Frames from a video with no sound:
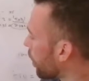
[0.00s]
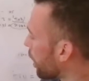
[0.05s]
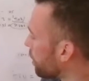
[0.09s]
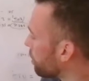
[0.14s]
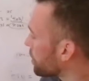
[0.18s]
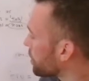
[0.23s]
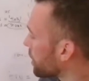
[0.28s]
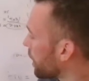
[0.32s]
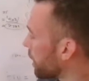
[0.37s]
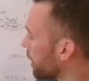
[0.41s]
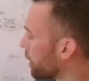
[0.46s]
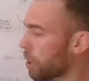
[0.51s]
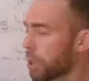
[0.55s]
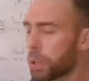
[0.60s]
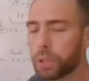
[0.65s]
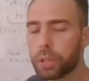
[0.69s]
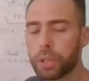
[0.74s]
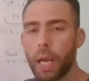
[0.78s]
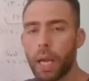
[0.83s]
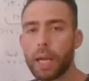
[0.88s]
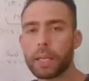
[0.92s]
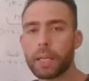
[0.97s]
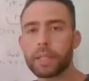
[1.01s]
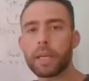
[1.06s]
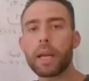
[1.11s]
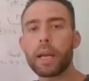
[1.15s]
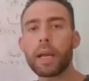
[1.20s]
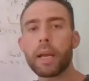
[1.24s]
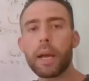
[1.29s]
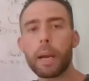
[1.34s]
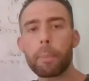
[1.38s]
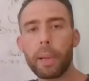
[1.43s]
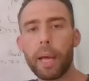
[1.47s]
1% goes as
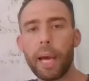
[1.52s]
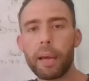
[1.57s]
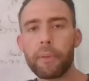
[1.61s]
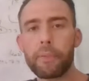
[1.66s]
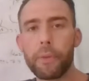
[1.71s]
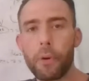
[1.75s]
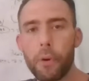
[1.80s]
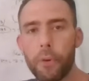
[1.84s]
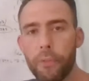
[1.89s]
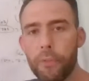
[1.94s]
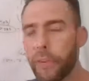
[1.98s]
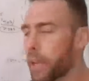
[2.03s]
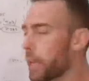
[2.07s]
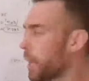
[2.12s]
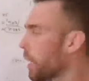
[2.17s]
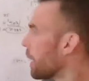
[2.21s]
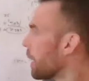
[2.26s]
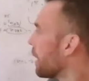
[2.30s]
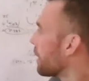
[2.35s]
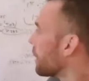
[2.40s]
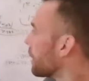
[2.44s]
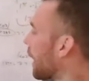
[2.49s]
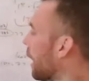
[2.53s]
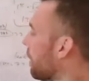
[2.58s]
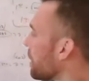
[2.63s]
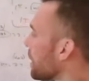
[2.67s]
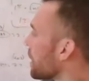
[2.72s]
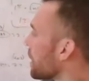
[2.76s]
a platform fee. That